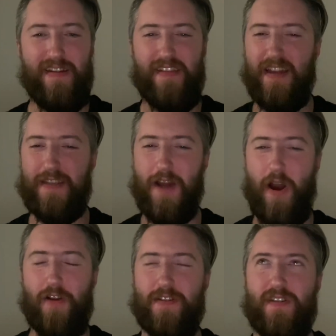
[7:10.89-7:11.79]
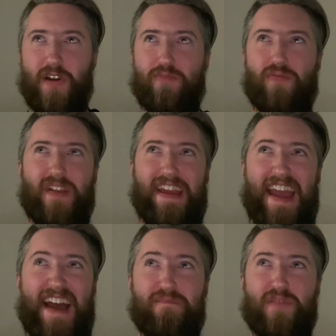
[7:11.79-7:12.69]
The guitars don't really
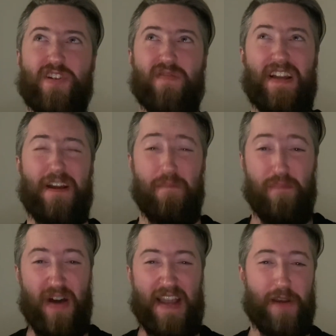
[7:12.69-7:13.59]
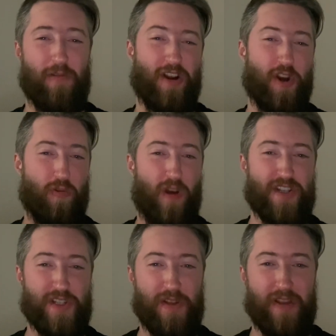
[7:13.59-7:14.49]
have much of like a bite or a
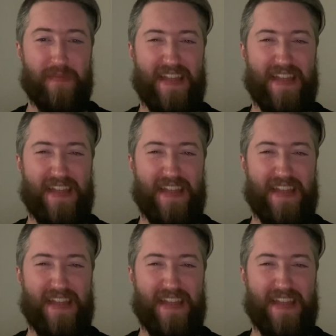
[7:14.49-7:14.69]
crunch to them.